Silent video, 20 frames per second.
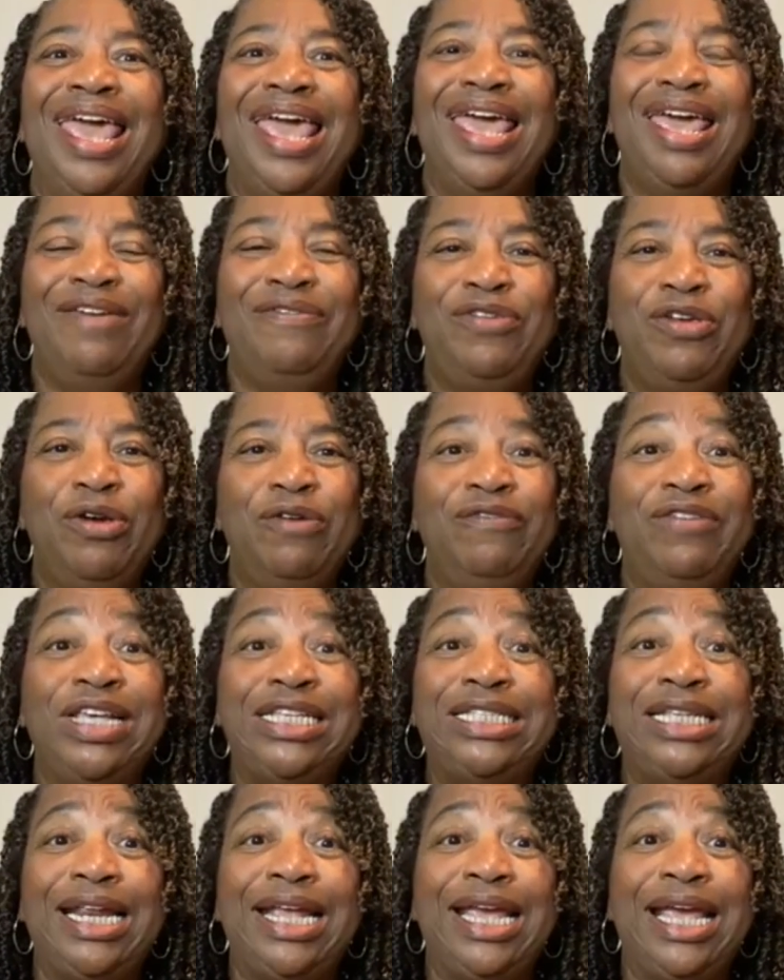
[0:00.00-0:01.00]
If you're
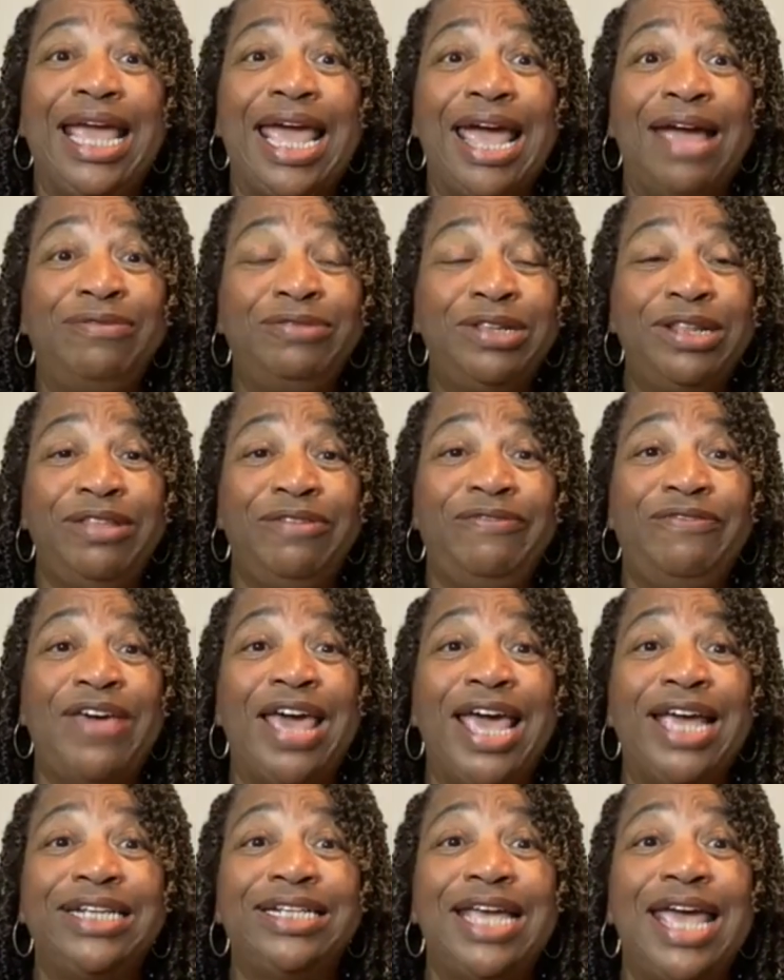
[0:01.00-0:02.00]
visiting after the
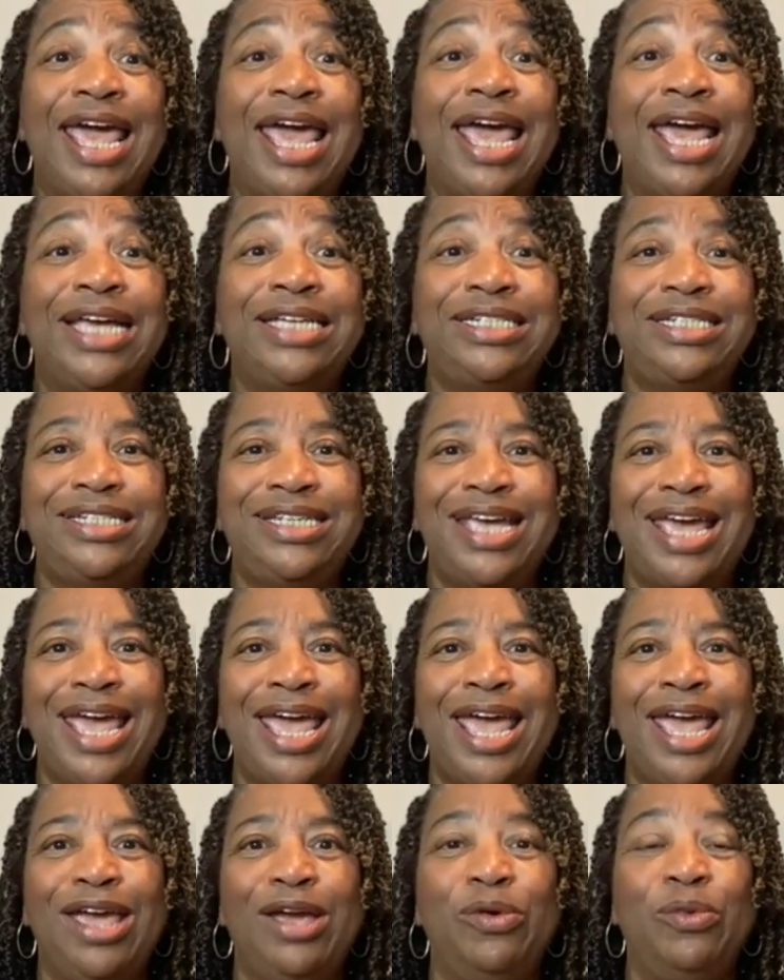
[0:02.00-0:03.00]
fact,
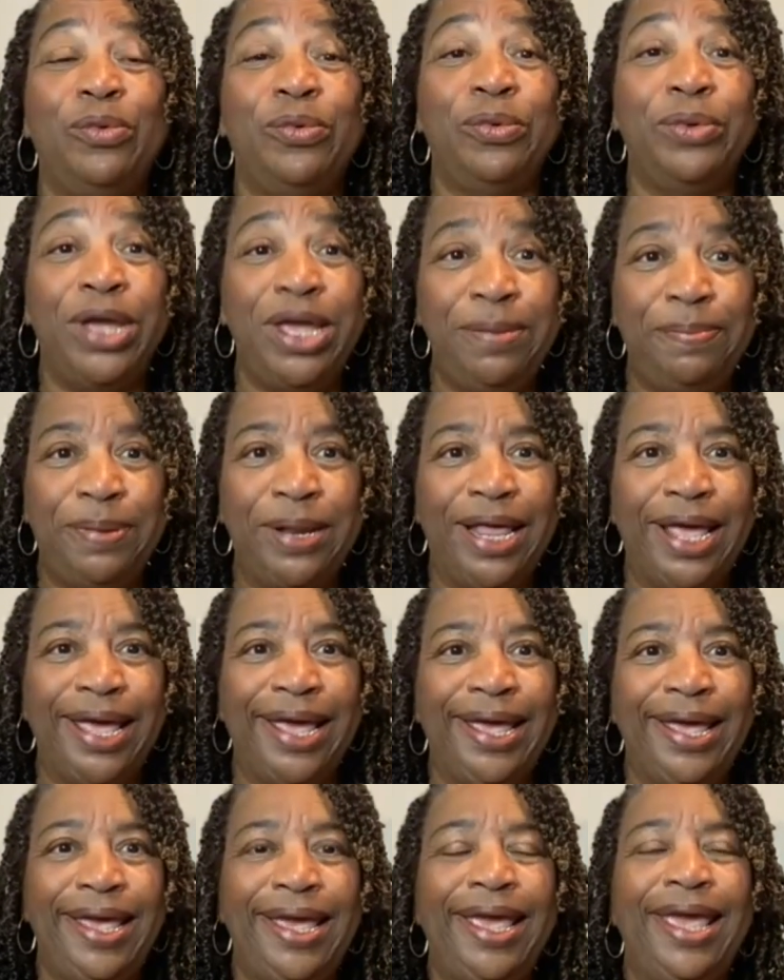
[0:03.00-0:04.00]
hashtag
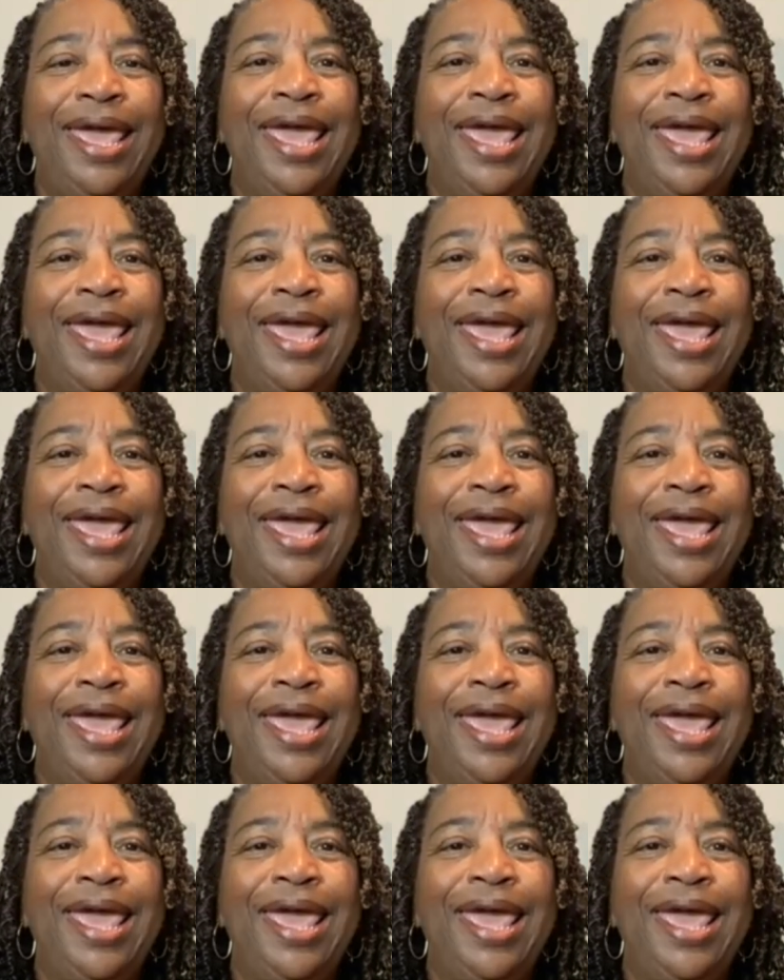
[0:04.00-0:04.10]
replay.